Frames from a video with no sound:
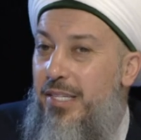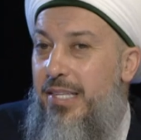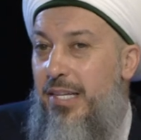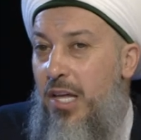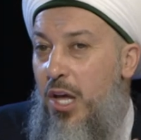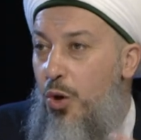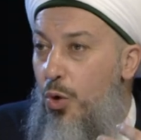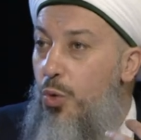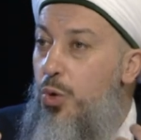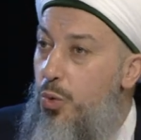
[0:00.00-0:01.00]
that
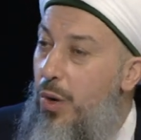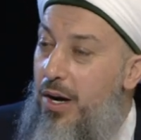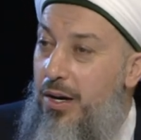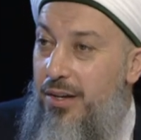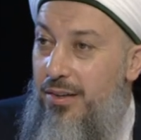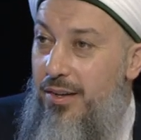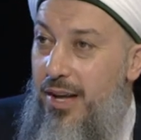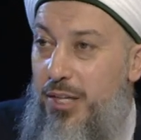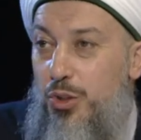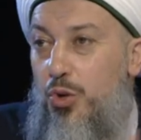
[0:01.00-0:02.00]
who you are
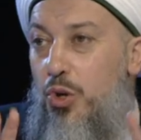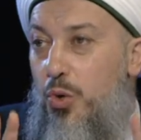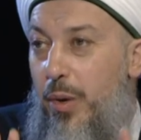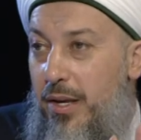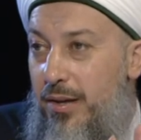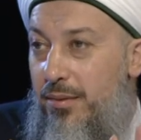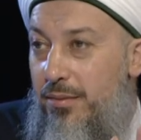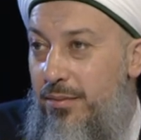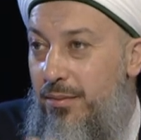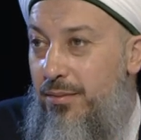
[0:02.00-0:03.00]
has to go away.
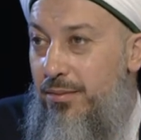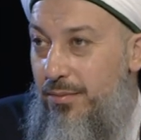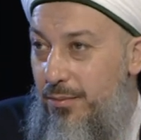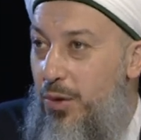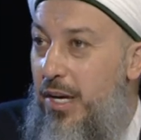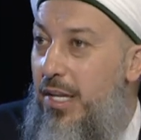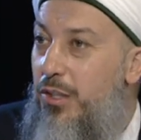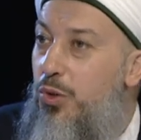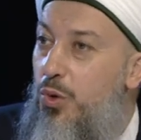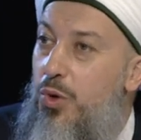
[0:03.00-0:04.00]
You cannot
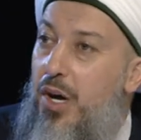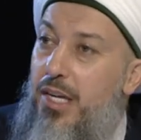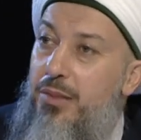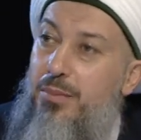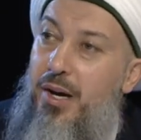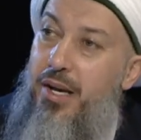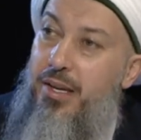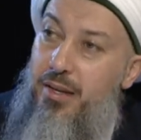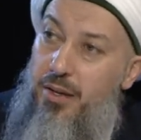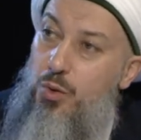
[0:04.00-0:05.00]
know God by
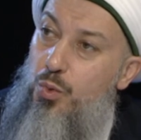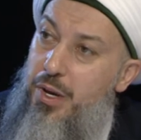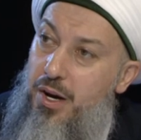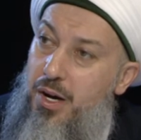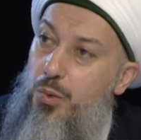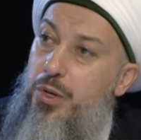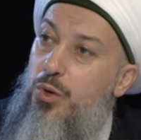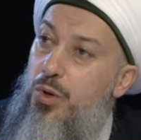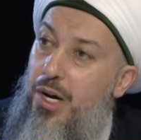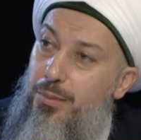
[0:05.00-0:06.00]
who we are. We know
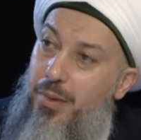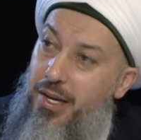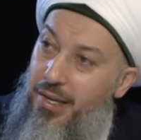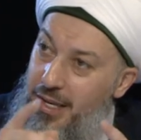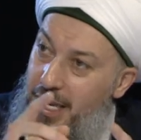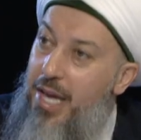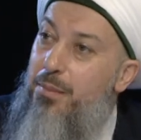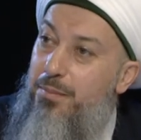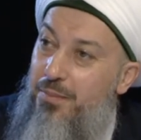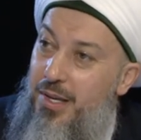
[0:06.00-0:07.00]
God by him.
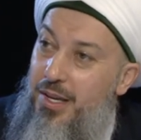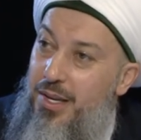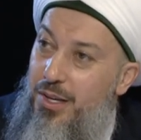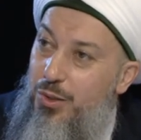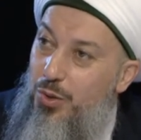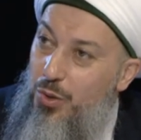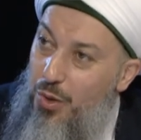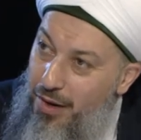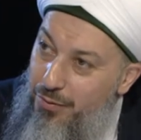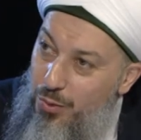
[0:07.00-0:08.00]
So you
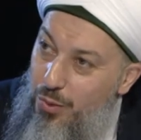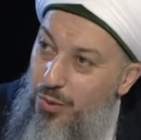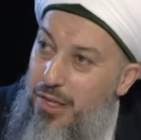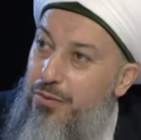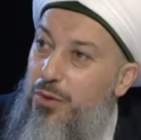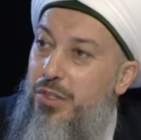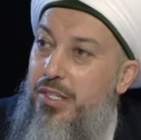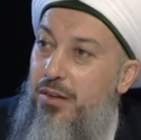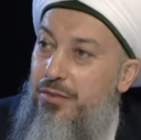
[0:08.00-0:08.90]
have to leave yourself.